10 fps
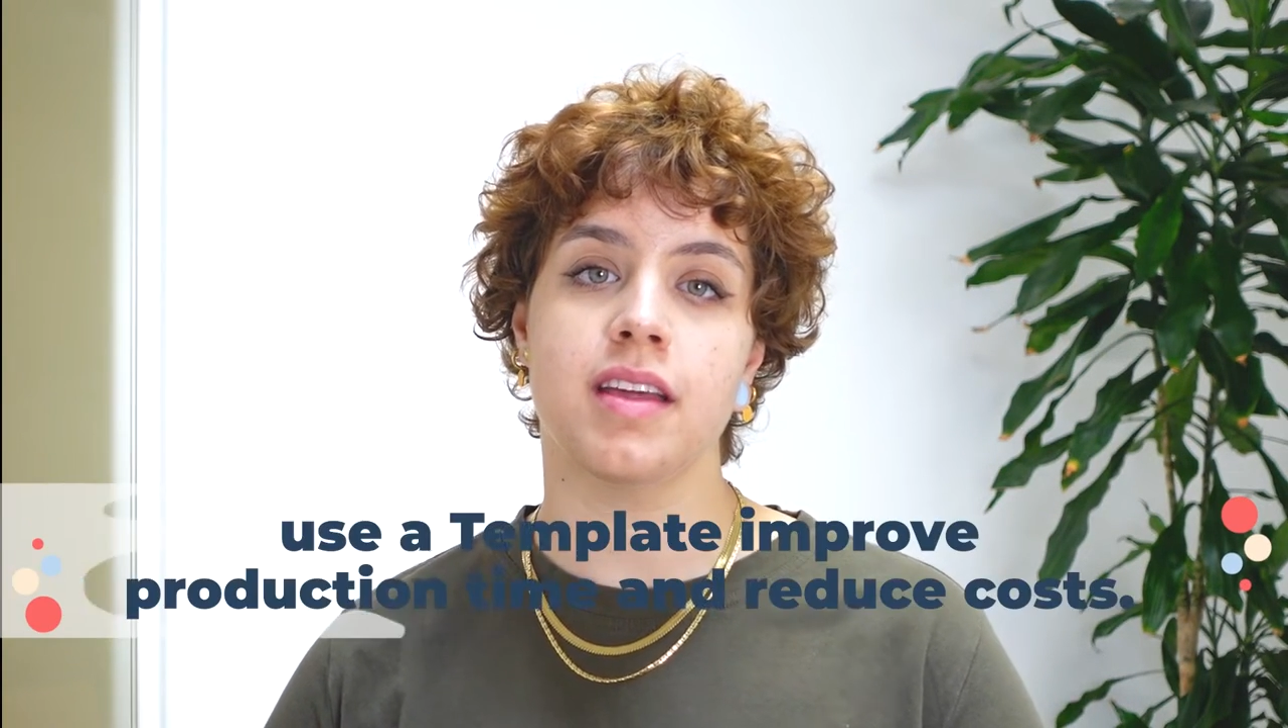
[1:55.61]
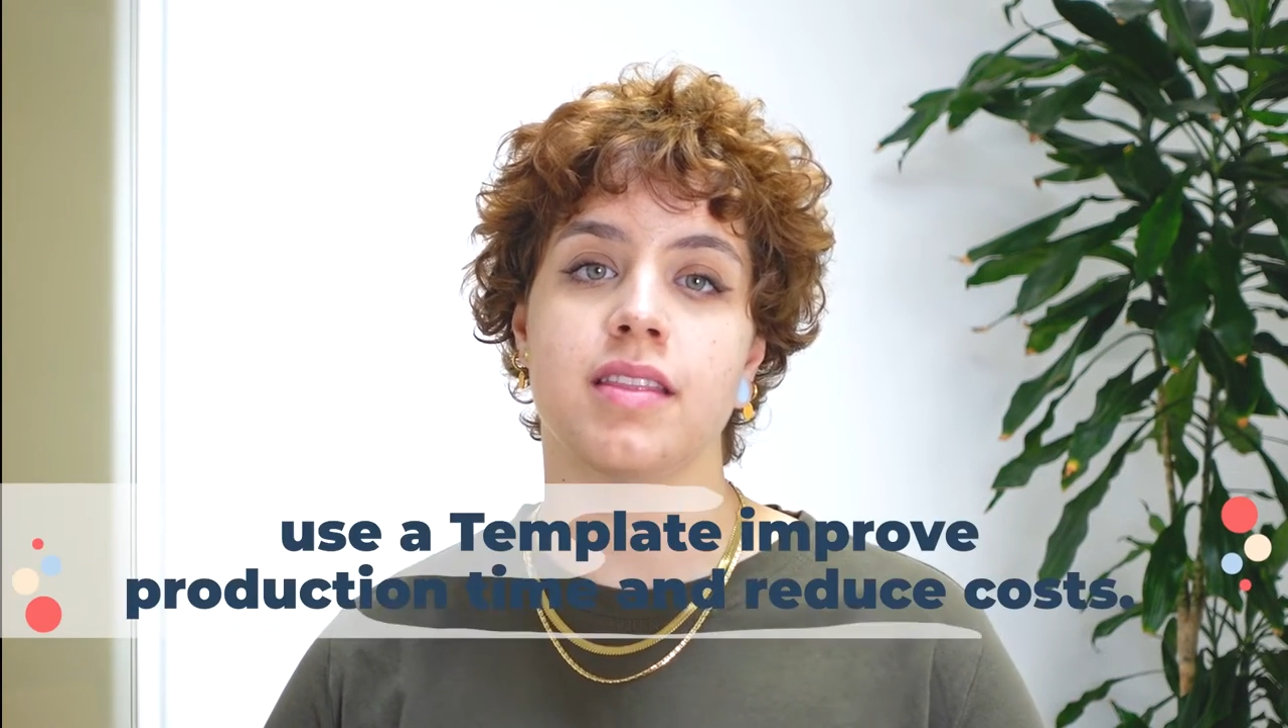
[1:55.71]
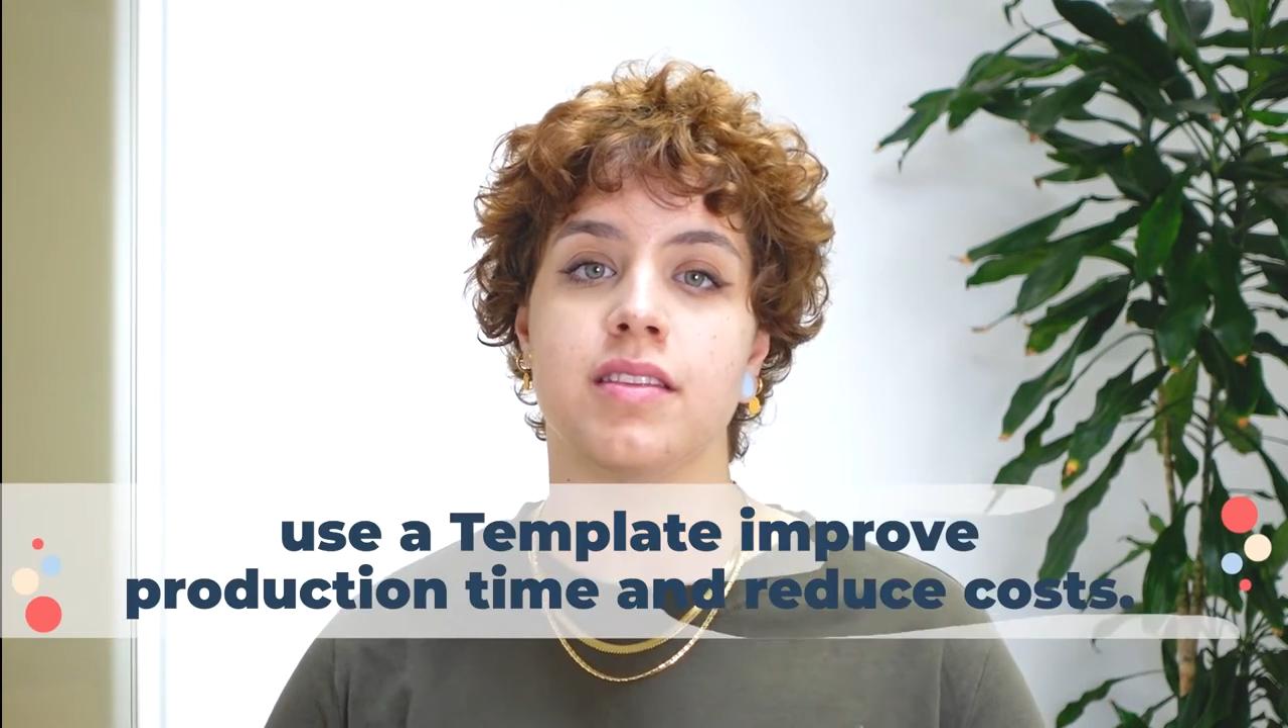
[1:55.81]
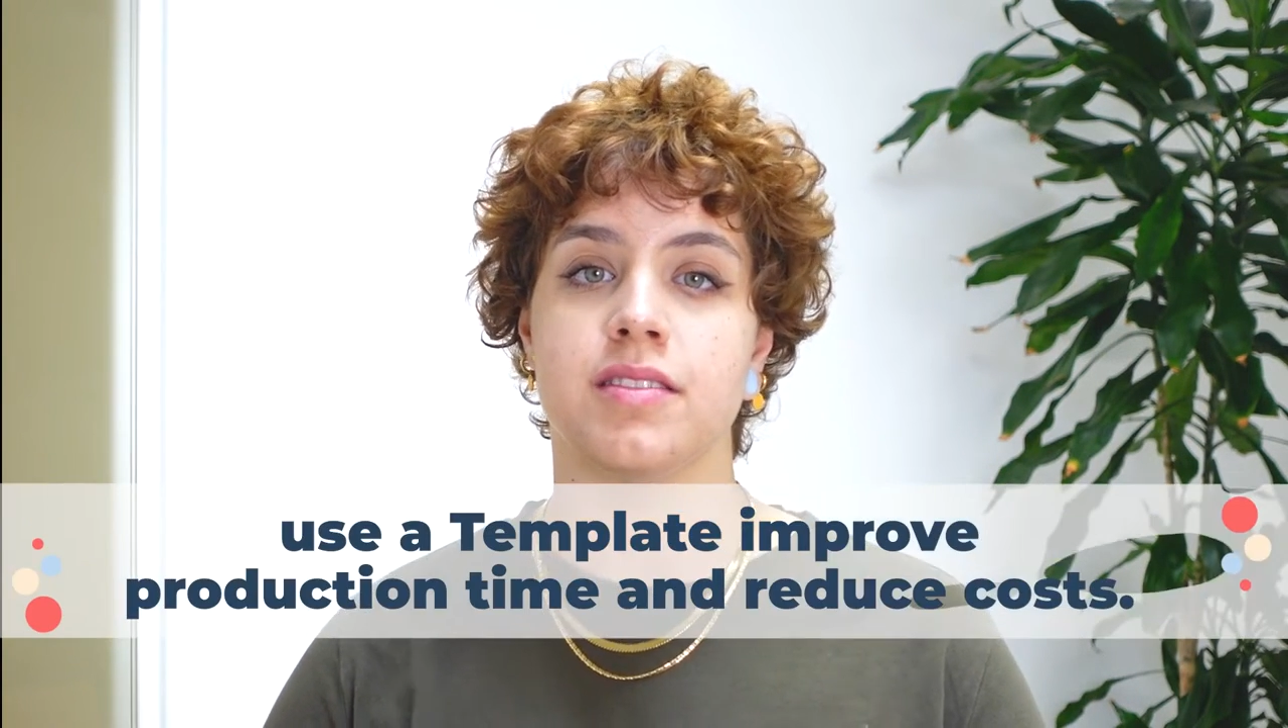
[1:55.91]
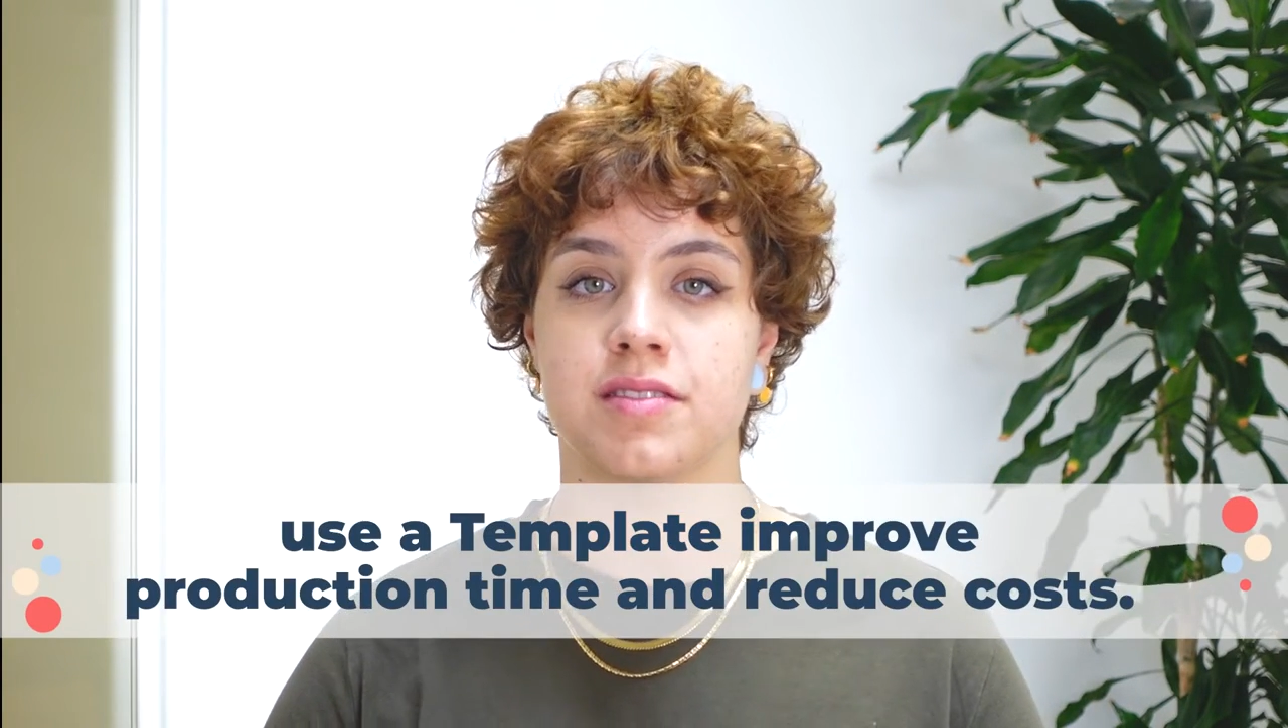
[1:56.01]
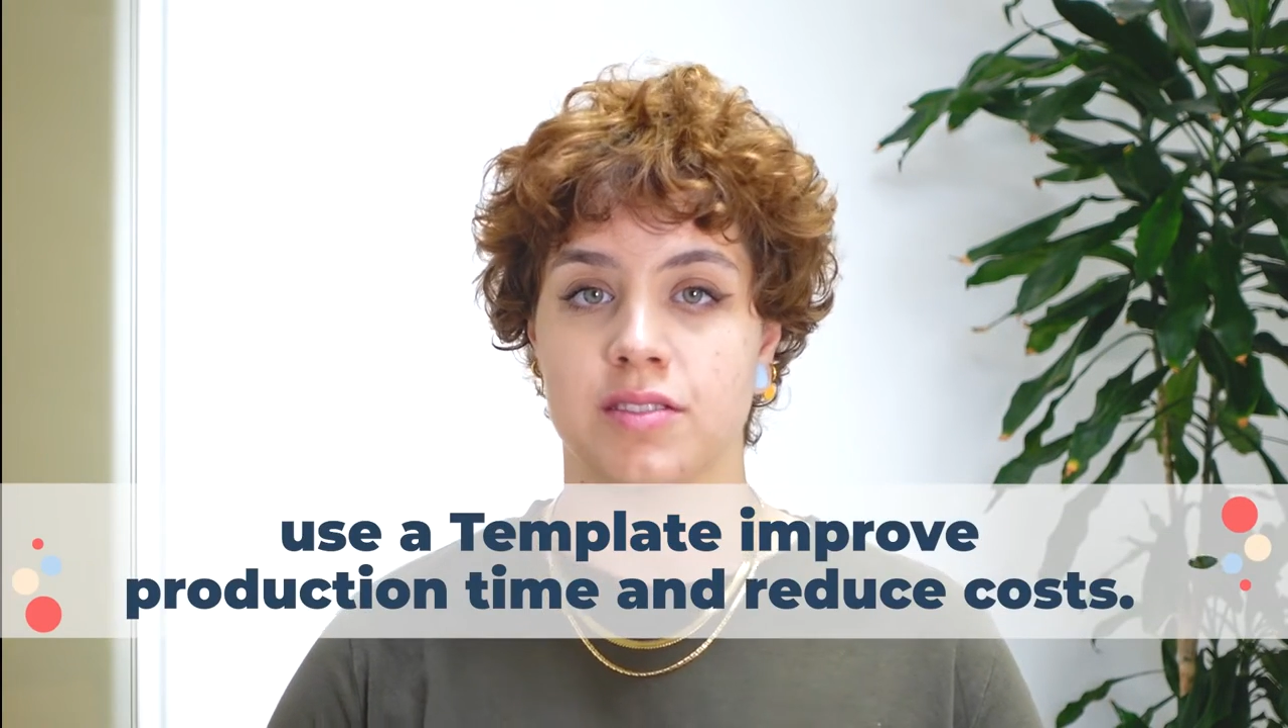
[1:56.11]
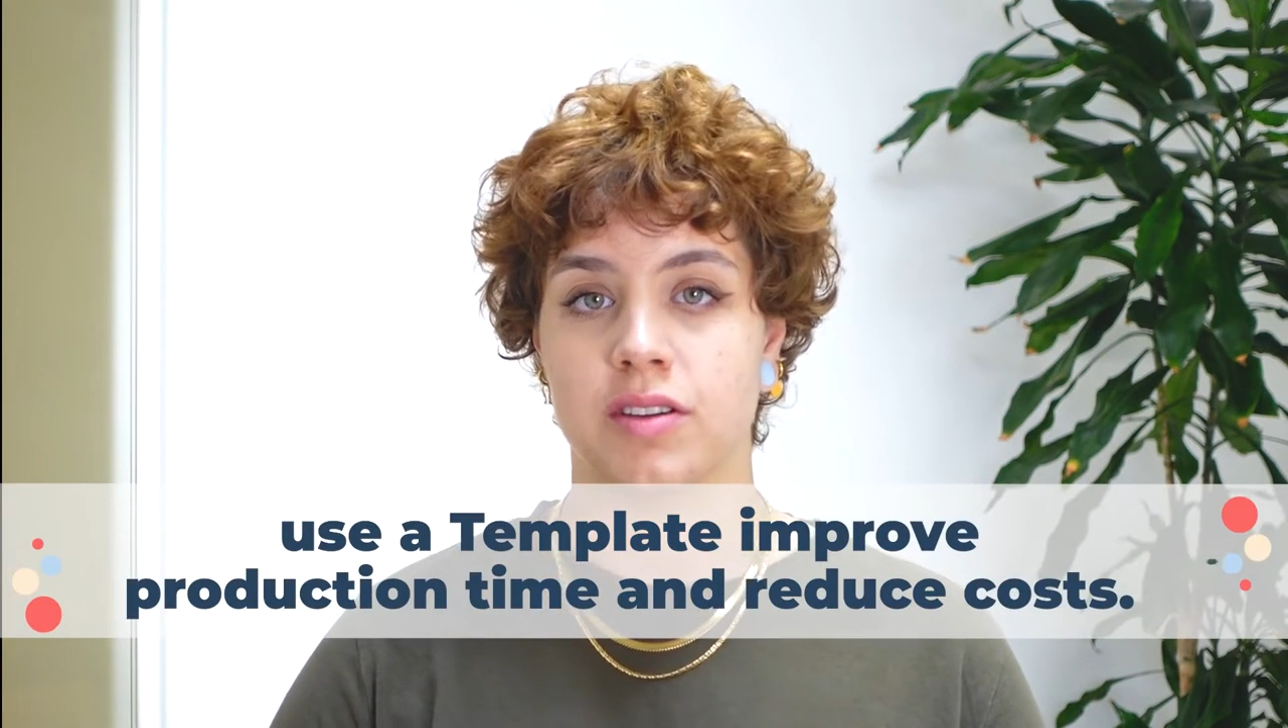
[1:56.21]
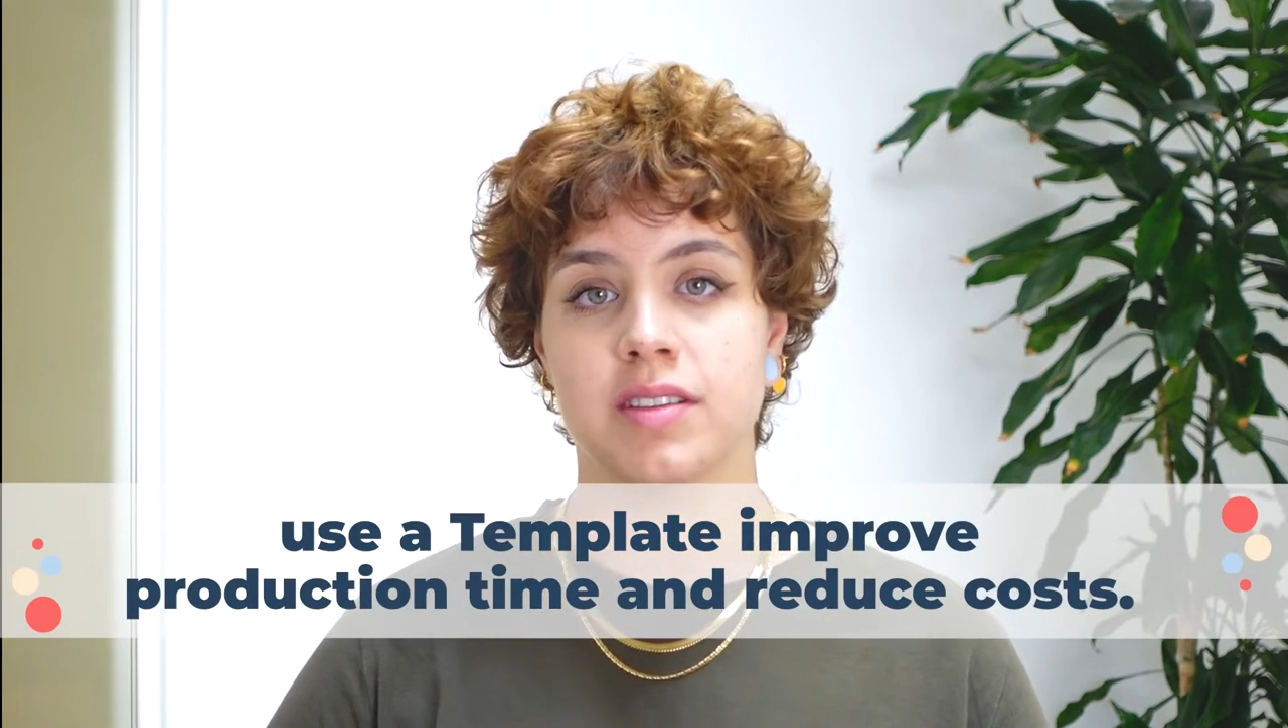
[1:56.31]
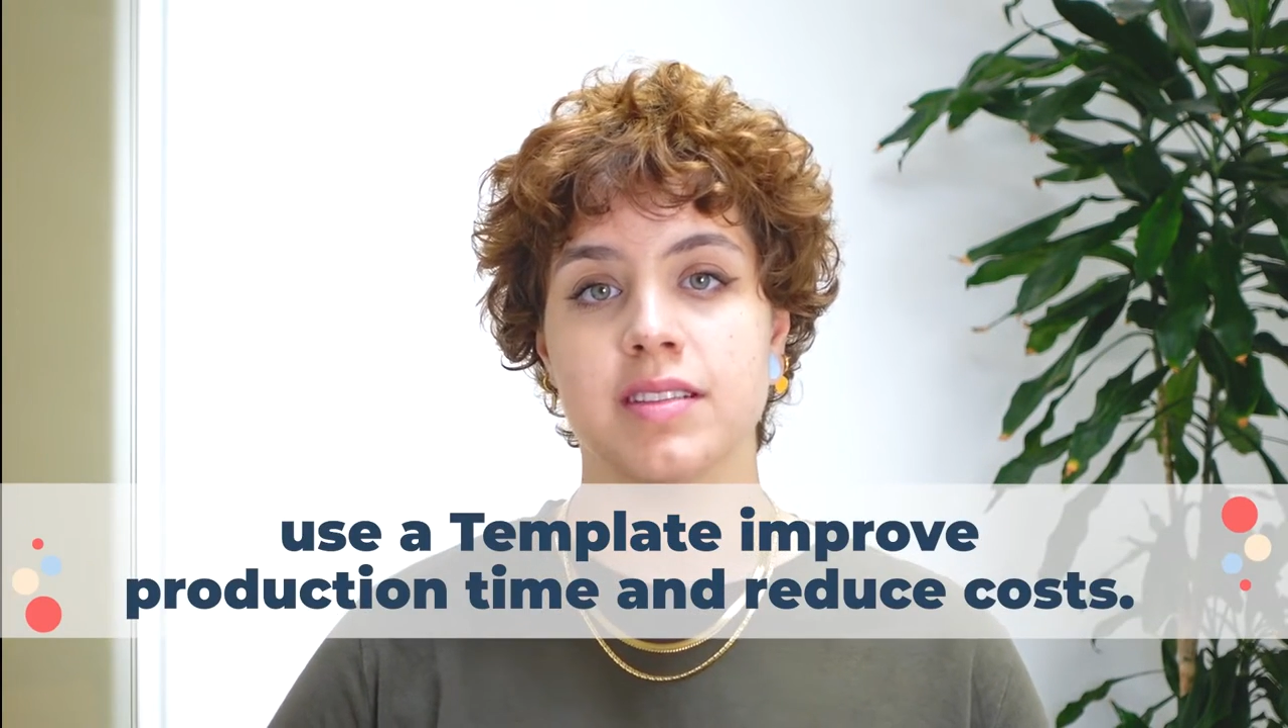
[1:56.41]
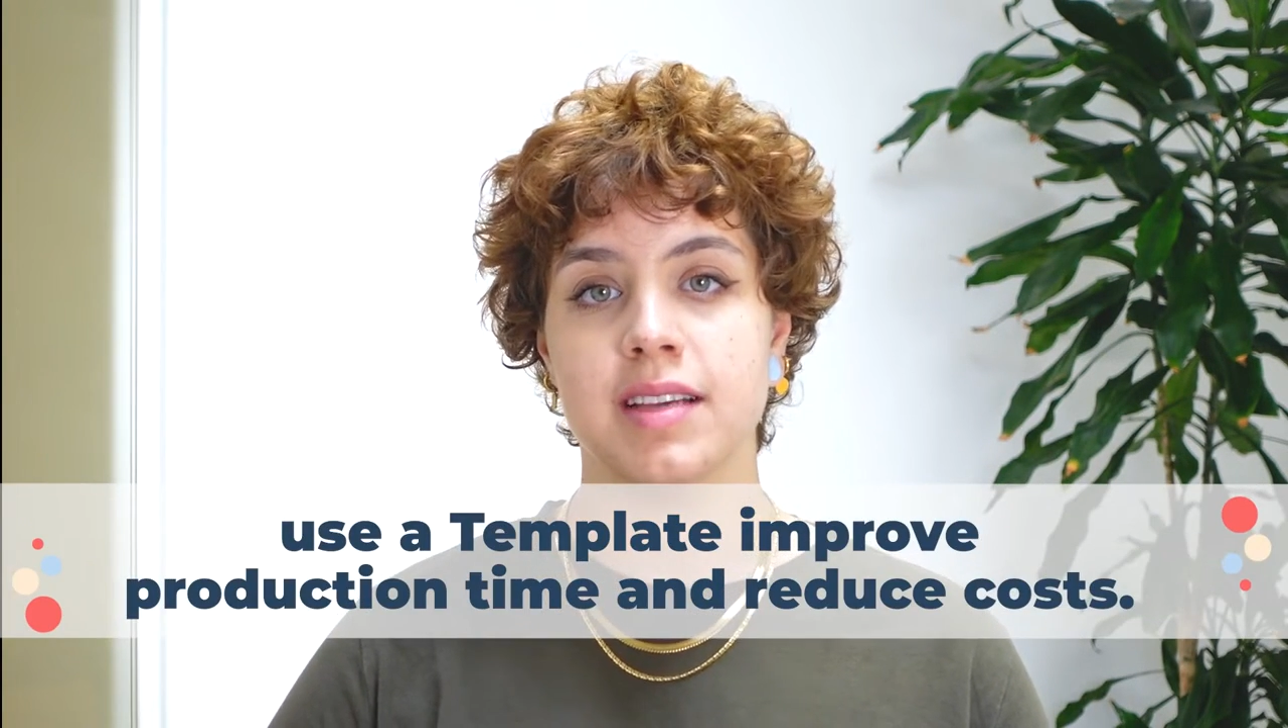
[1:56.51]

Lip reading: the starting